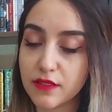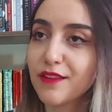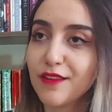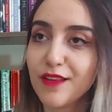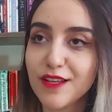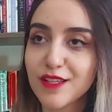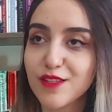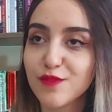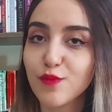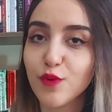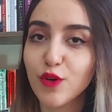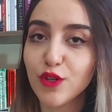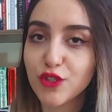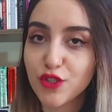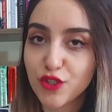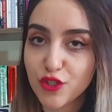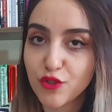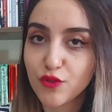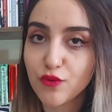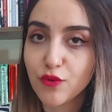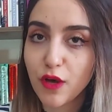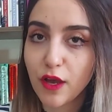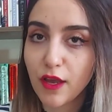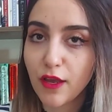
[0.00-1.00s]
This one
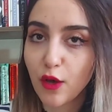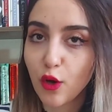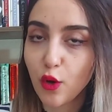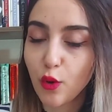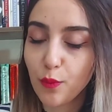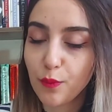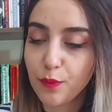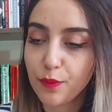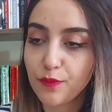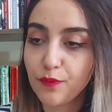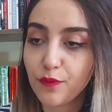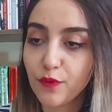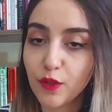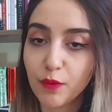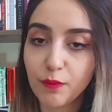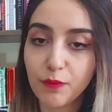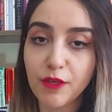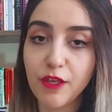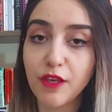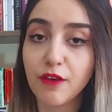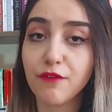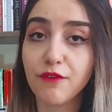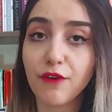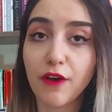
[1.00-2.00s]
too, I hope will
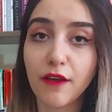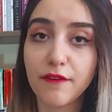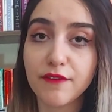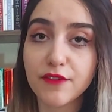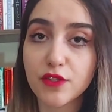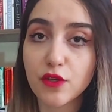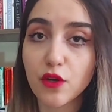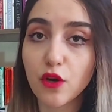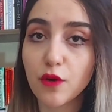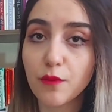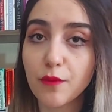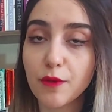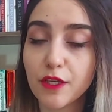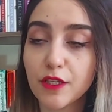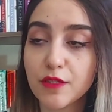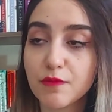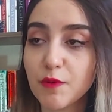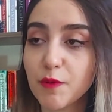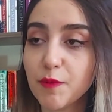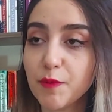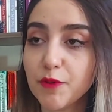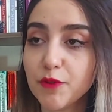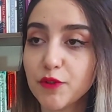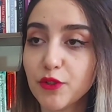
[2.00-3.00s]
be a 5-star because
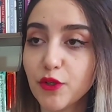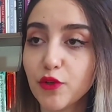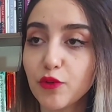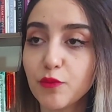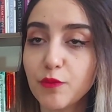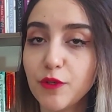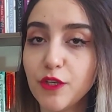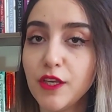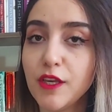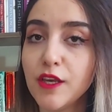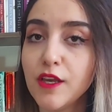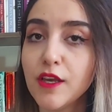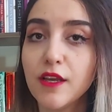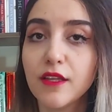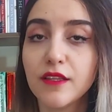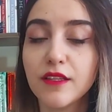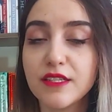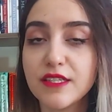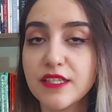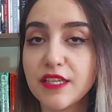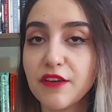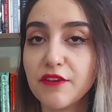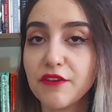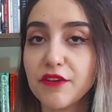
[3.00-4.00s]
people told me
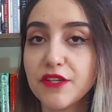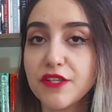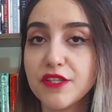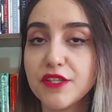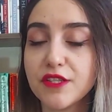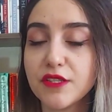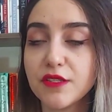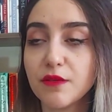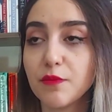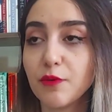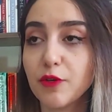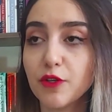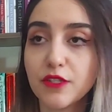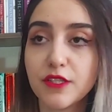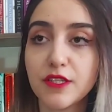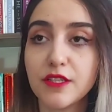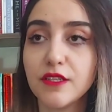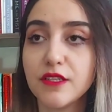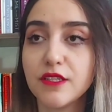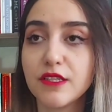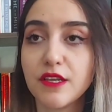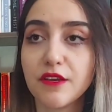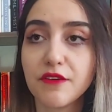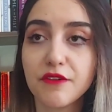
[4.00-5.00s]
the books in
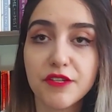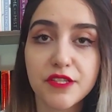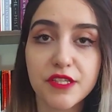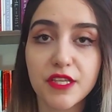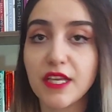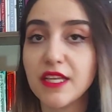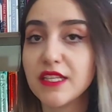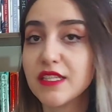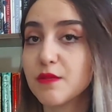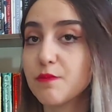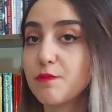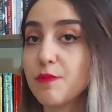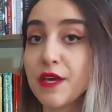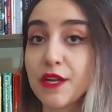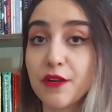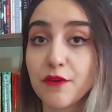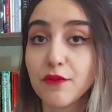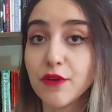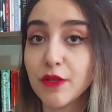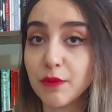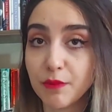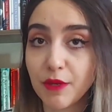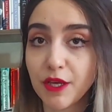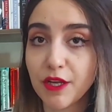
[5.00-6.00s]
the series gets better
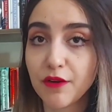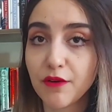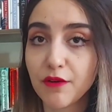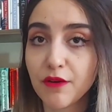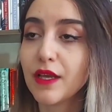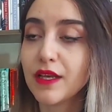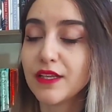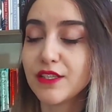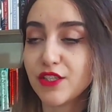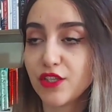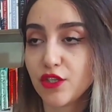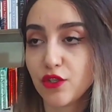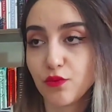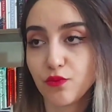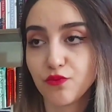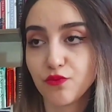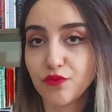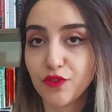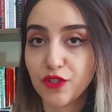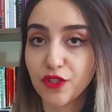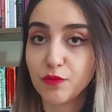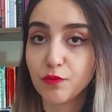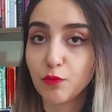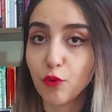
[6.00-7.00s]
and better as you
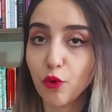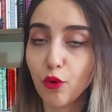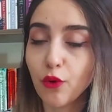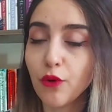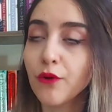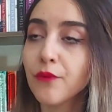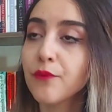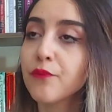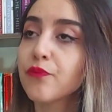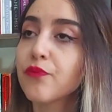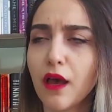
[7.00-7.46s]
read more.